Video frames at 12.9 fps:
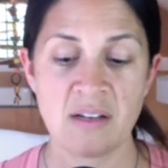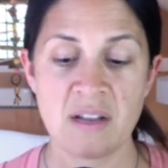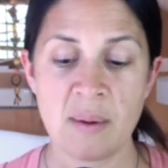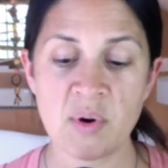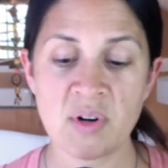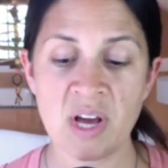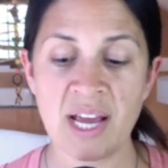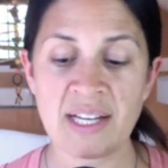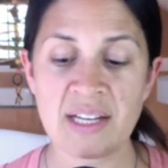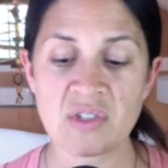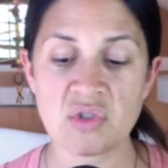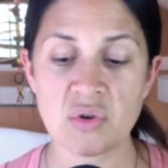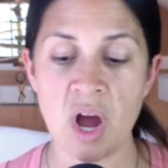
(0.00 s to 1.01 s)
Number nine
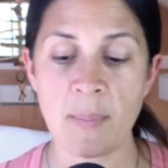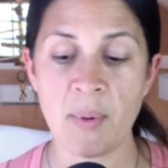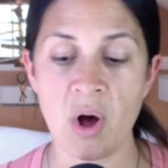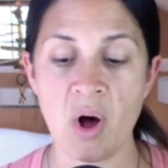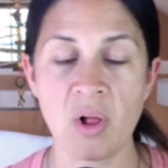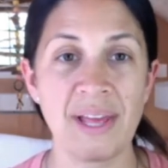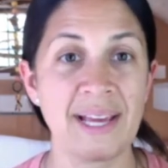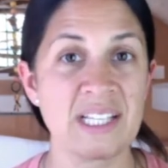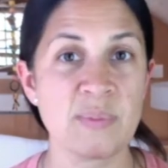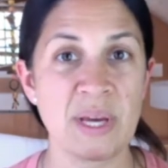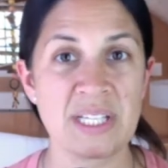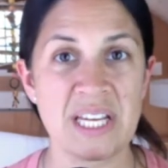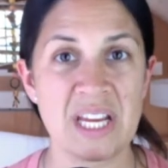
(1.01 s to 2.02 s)
is drop all
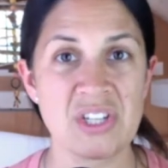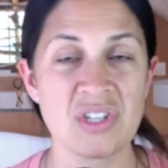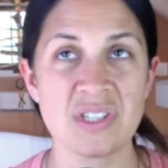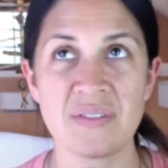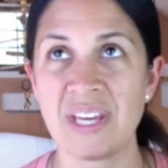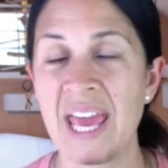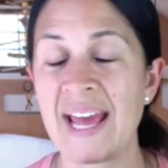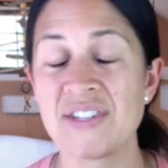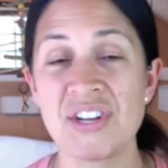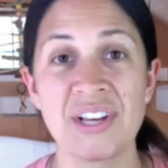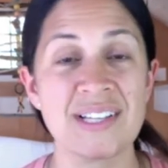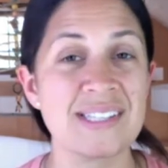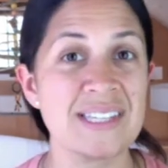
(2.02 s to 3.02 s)
expectations of
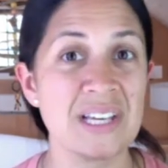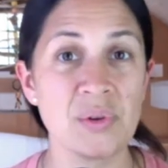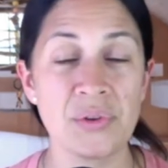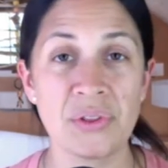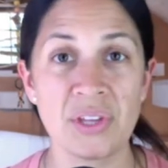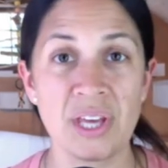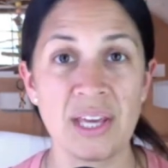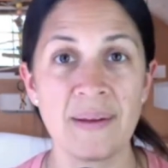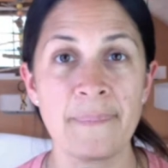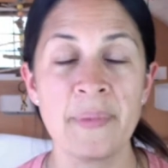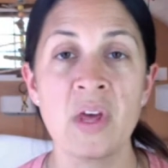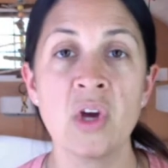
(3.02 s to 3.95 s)
catching a single thing.